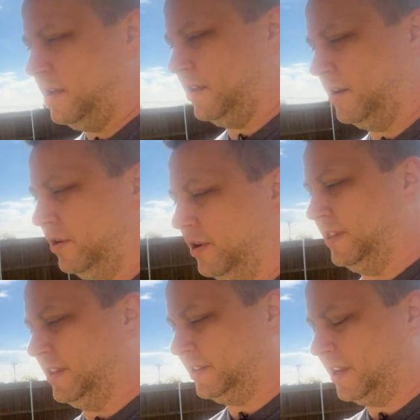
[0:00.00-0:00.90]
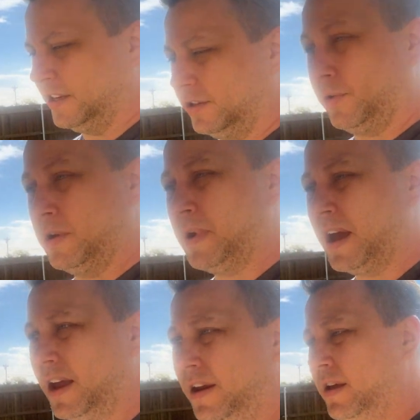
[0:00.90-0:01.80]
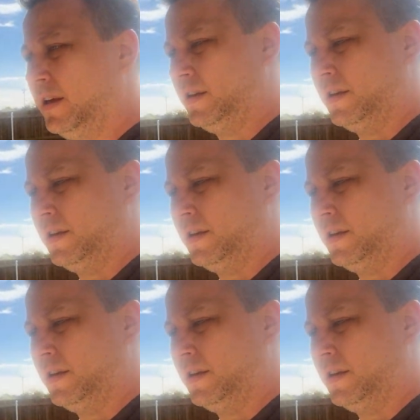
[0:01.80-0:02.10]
you know, in this case, three bed,